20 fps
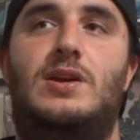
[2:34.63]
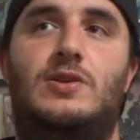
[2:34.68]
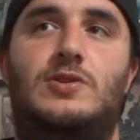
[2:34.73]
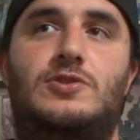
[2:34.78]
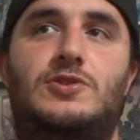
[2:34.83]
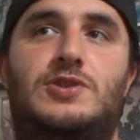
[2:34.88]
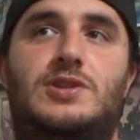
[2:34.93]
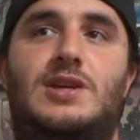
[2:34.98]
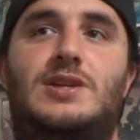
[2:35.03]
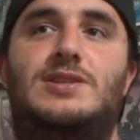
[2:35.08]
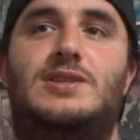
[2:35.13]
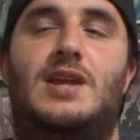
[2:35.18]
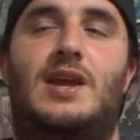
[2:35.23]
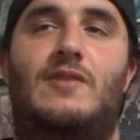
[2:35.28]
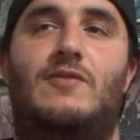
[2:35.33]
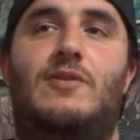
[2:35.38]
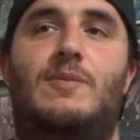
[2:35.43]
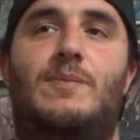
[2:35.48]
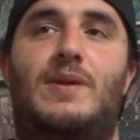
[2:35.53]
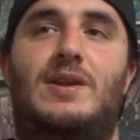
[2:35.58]
understands that
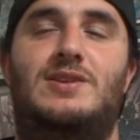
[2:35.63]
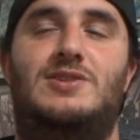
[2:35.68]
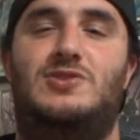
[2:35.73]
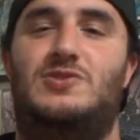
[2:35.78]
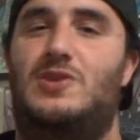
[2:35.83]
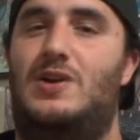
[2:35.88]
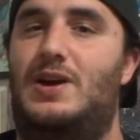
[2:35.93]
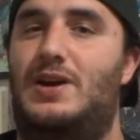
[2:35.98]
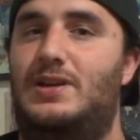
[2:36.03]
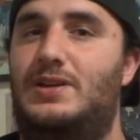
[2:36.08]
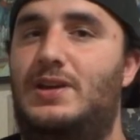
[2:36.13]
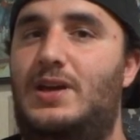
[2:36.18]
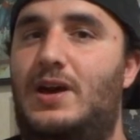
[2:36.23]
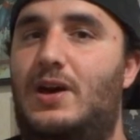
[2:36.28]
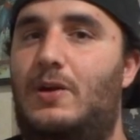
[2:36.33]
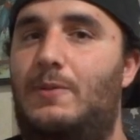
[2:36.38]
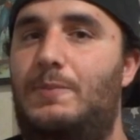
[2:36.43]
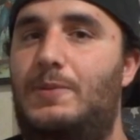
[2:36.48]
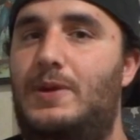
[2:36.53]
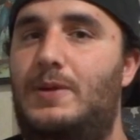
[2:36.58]
everybody's trying to
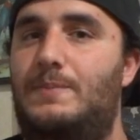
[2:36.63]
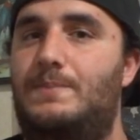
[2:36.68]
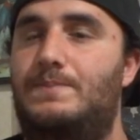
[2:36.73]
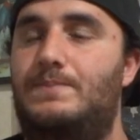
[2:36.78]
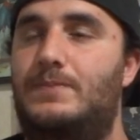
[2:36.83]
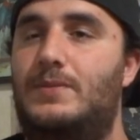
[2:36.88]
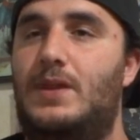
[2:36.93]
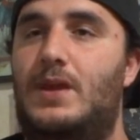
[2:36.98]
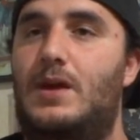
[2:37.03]
help him,